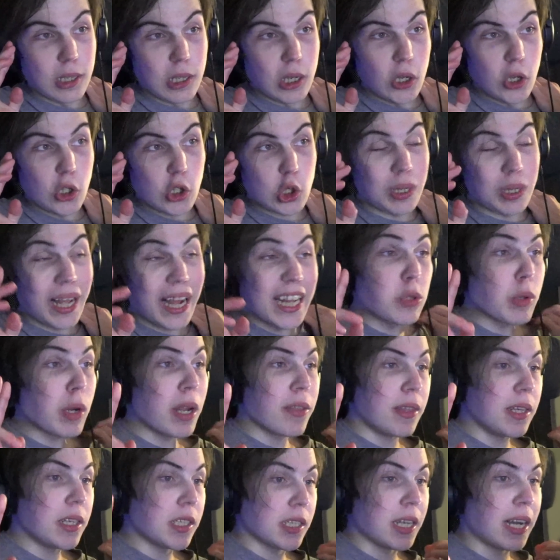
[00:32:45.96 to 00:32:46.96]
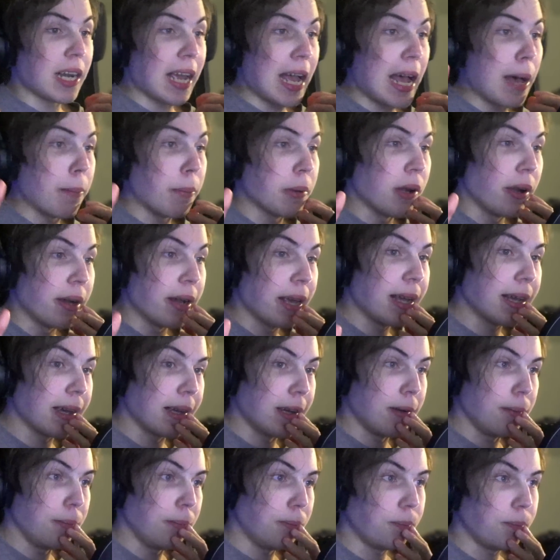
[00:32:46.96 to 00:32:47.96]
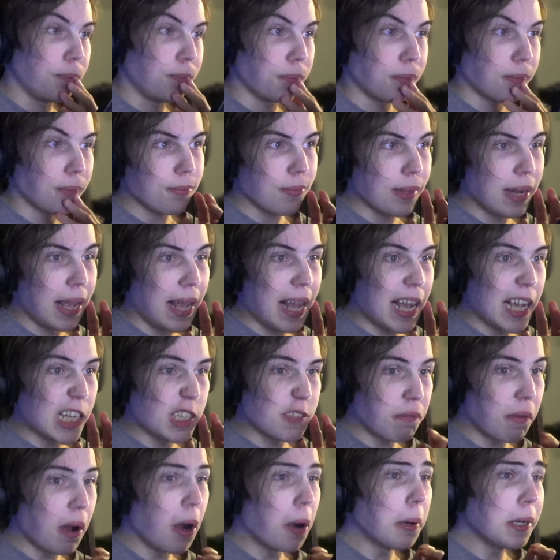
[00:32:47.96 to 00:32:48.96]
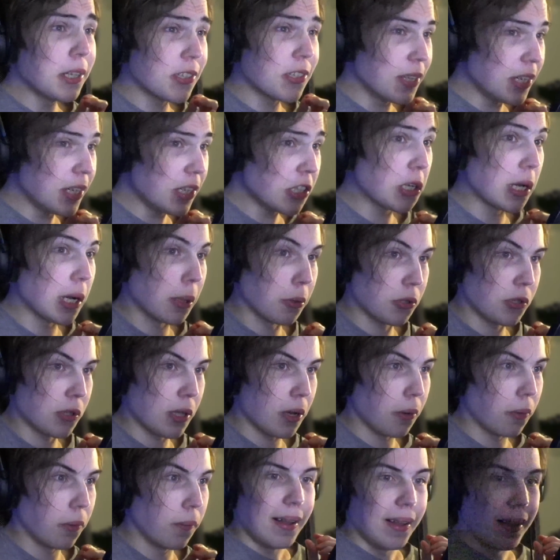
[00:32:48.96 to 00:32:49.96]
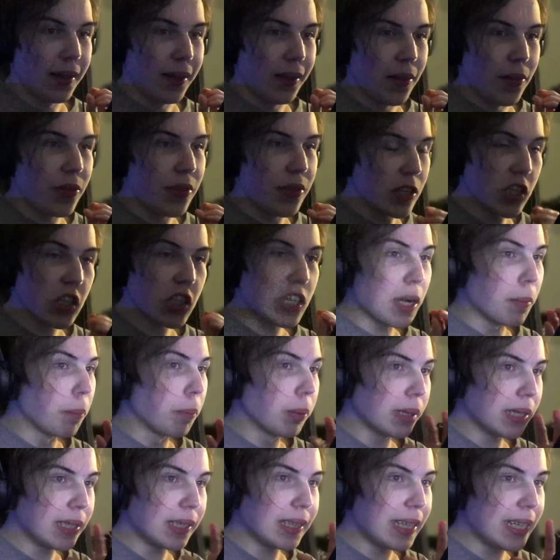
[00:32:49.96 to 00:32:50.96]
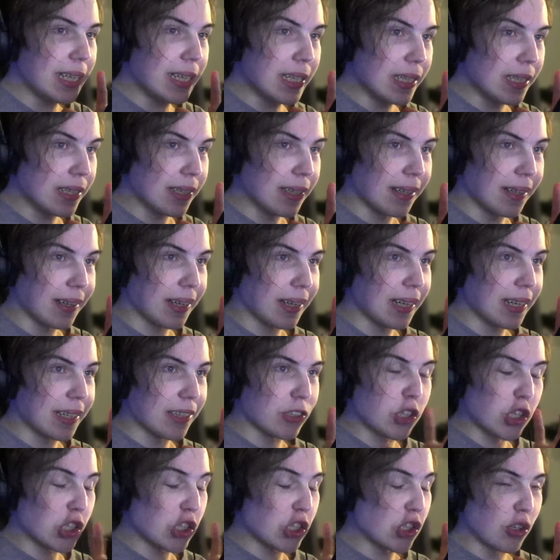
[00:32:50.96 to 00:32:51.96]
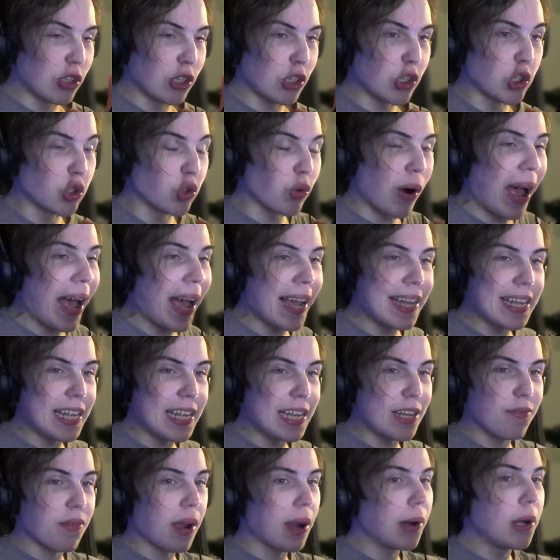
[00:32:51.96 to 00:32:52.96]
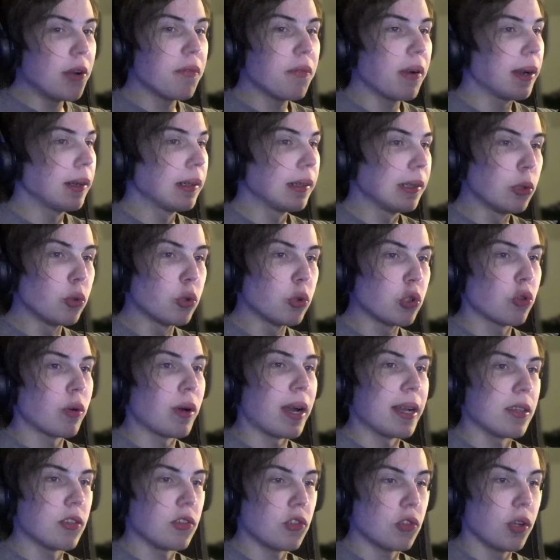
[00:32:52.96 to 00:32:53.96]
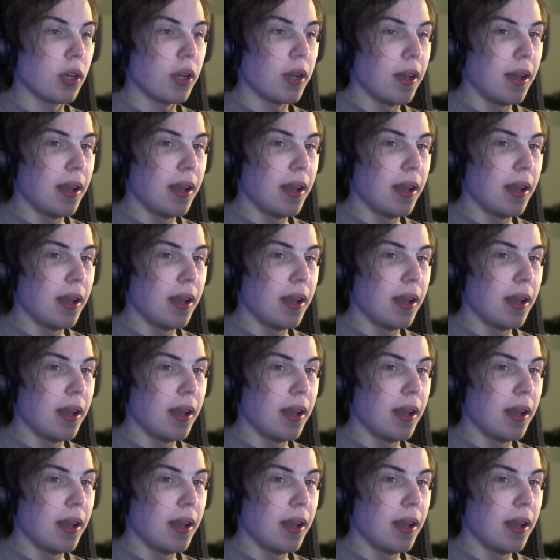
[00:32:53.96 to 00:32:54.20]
So that's what I think is going to happen on Egghead. As far as this goes, though, this is completely just dragging very, very loose threads.